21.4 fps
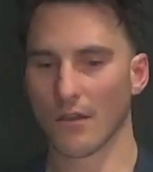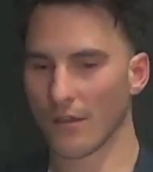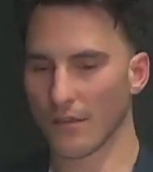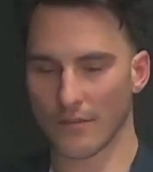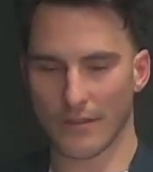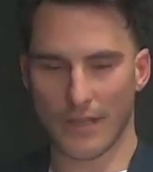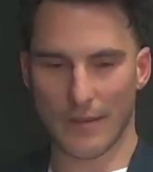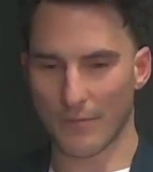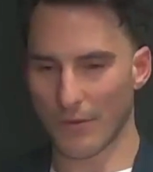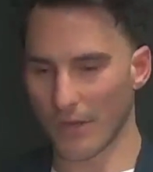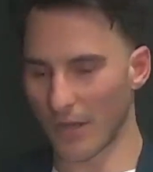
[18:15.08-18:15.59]

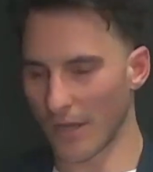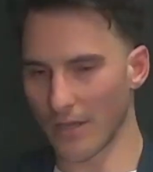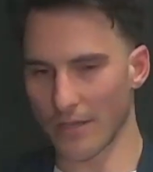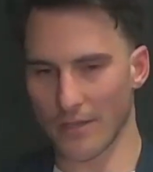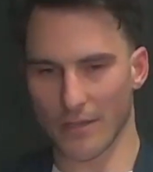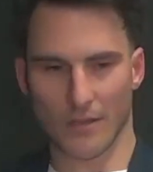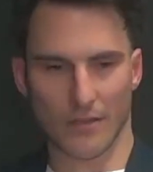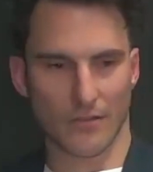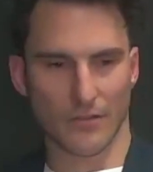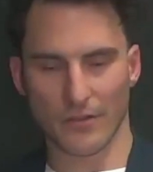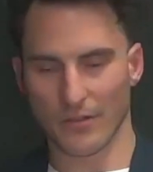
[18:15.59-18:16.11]
yeah, you
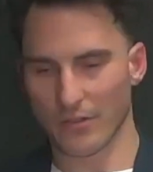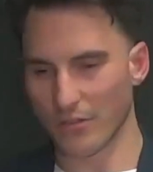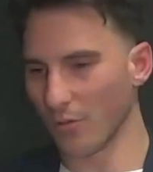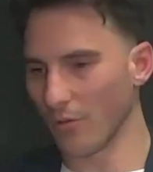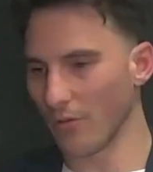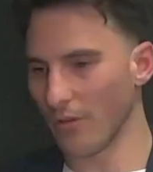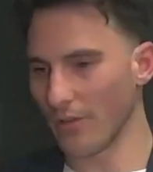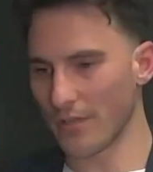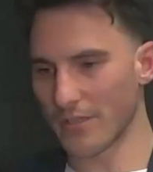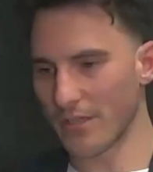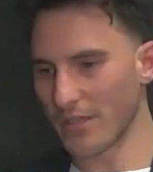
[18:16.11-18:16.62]
know, you can do
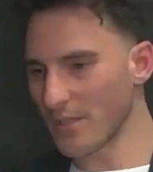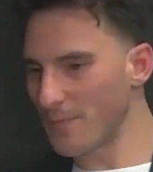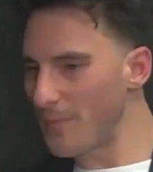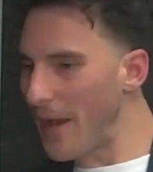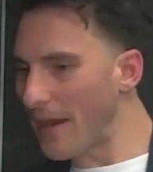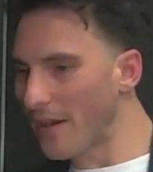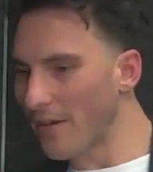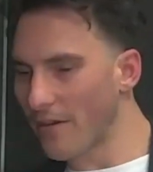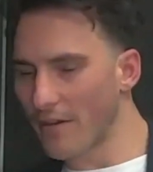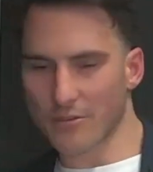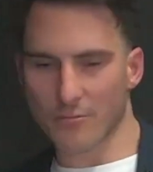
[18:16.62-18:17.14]
all these things,
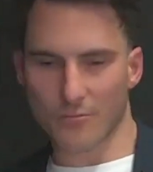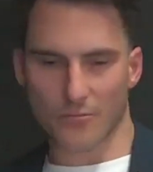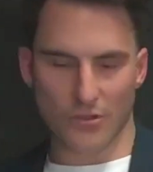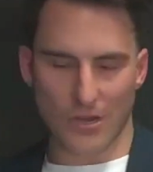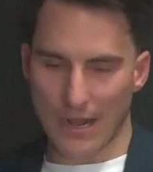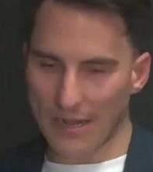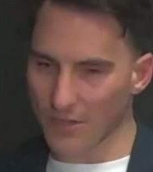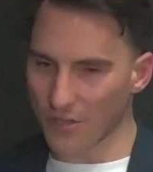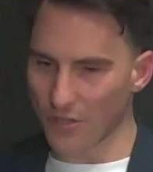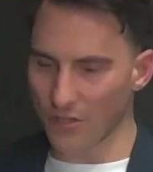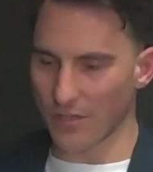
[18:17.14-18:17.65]
background
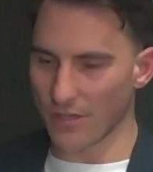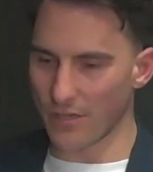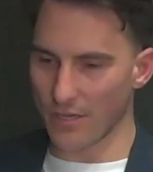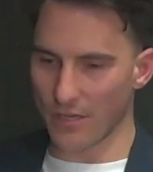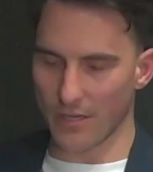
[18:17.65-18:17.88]
subtraction,